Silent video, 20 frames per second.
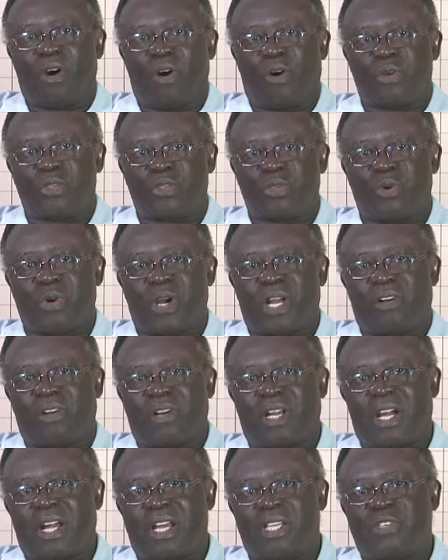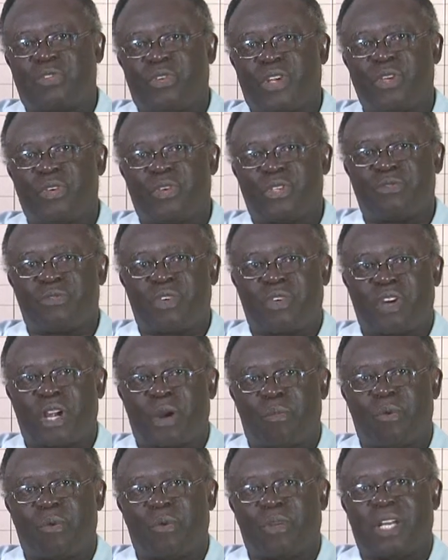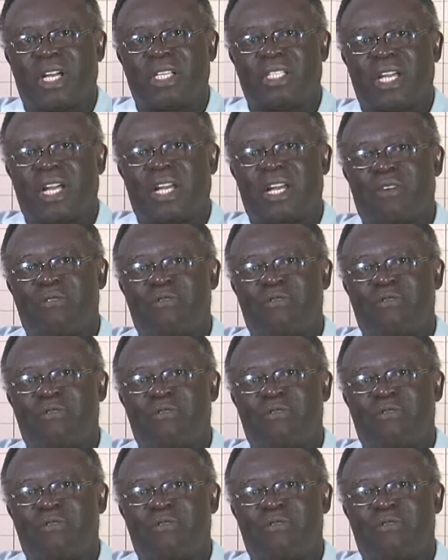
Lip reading: Also, another extraneous variable that can